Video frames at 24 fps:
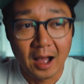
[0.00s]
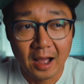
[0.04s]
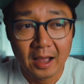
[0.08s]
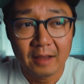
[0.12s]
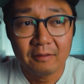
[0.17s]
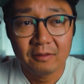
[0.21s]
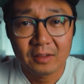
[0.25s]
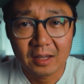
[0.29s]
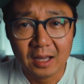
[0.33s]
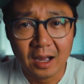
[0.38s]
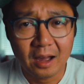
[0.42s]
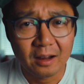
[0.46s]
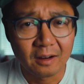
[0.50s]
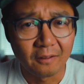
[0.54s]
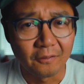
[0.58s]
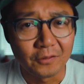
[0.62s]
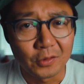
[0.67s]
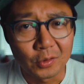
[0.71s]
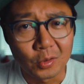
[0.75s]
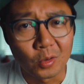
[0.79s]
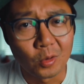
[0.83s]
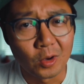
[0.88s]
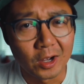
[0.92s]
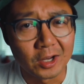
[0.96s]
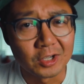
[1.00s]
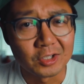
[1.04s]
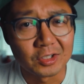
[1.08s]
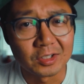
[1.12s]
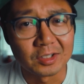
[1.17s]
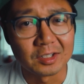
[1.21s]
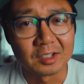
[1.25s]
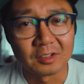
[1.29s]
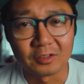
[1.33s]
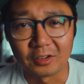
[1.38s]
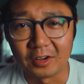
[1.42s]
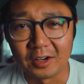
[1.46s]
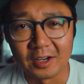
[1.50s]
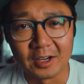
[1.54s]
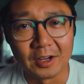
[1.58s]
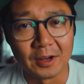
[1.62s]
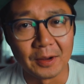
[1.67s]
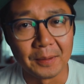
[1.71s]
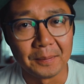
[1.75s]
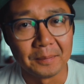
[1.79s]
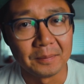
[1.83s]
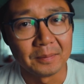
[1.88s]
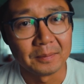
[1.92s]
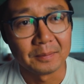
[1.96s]
I've got a few questions for
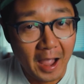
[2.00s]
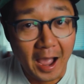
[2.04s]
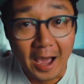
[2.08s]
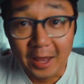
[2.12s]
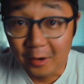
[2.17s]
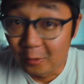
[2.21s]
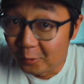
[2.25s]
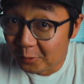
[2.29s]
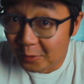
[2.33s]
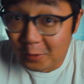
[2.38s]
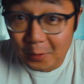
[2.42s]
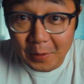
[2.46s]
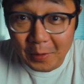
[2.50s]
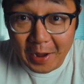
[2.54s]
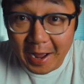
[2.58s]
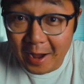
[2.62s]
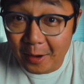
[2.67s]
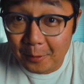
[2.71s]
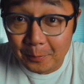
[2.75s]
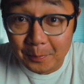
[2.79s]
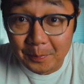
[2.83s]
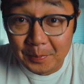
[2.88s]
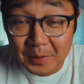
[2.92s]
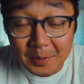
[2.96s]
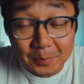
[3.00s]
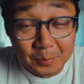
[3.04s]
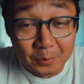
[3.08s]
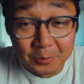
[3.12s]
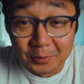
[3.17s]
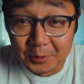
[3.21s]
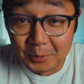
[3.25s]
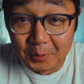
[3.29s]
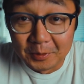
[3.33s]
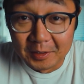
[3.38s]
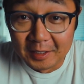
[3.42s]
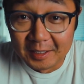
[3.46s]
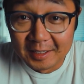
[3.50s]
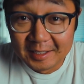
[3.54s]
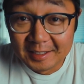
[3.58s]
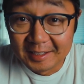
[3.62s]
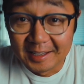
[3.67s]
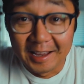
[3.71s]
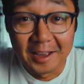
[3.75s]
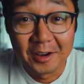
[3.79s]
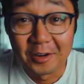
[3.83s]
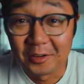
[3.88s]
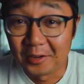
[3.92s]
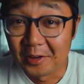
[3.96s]
him. I don't know how people do this.
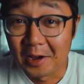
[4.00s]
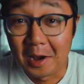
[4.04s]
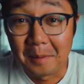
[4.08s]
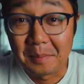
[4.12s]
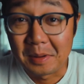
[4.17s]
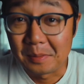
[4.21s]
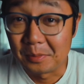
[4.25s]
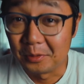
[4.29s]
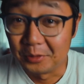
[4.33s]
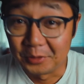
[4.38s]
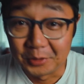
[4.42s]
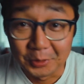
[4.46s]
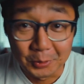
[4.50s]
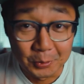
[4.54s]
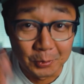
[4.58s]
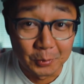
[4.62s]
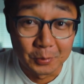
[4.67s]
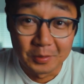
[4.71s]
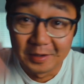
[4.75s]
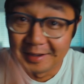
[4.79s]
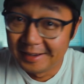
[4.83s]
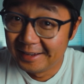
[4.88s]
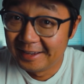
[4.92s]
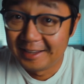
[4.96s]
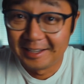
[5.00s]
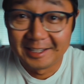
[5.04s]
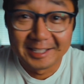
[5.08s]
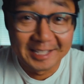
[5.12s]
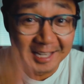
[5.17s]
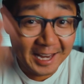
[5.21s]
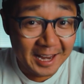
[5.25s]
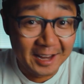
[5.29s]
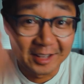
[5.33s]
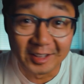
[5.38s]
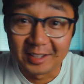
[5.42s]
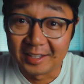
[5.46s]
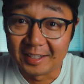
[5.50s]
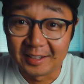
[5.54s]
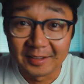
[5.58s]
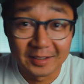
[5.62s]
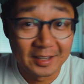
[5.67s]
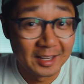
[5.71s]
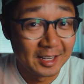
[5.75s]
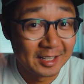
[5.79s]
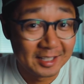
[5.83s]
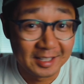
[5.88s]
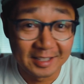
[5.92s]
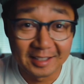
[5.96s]
I don't know how people do daily.
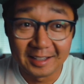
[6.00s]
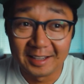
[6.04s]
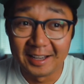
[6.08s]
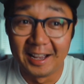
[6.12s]
It